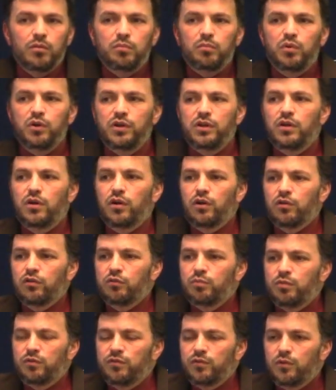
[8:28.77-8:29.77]
Putting
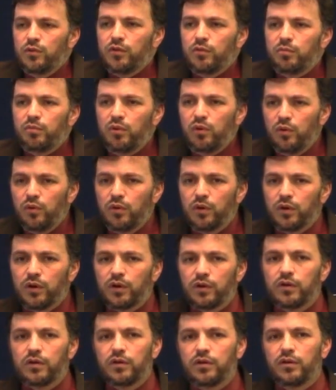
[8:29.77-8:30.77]
hurdles before the
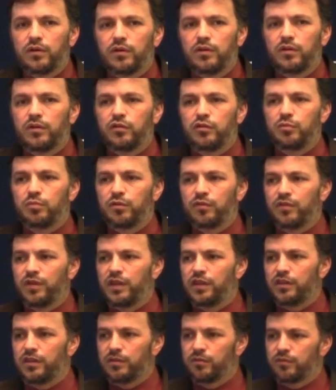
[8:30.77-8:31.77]
poor to
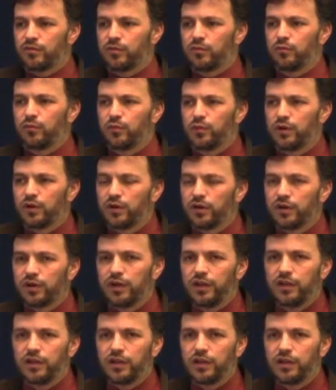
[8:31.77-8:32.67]
prevent them from work and